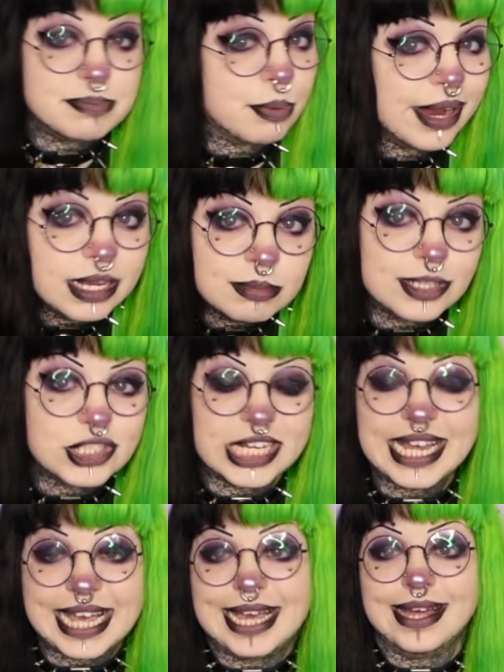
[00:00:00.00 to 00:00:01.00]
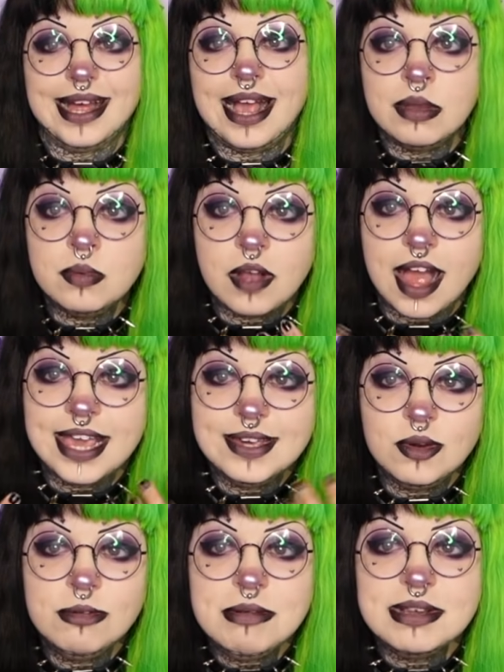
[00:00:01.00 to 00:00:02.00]
pretty much it. I
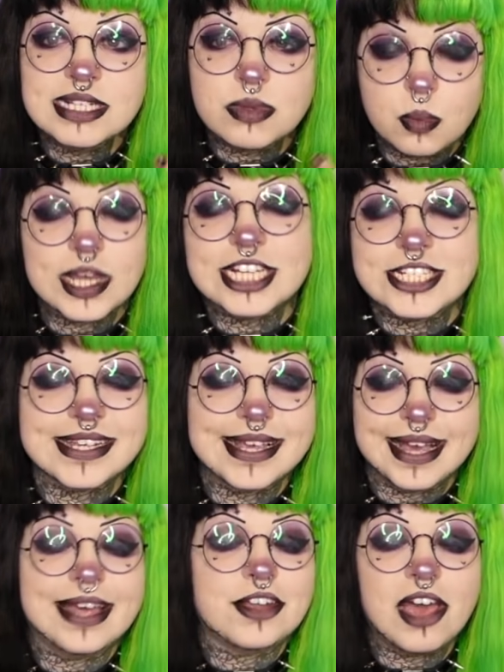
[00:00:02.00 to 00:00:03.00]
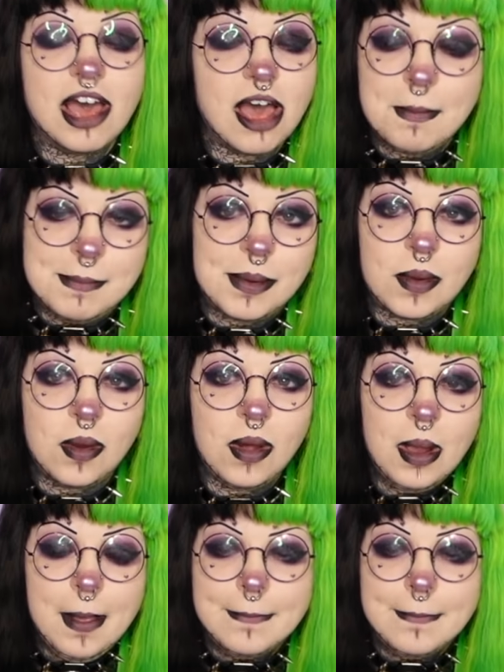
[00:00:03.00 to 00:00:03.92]
almost wish it had hurt more,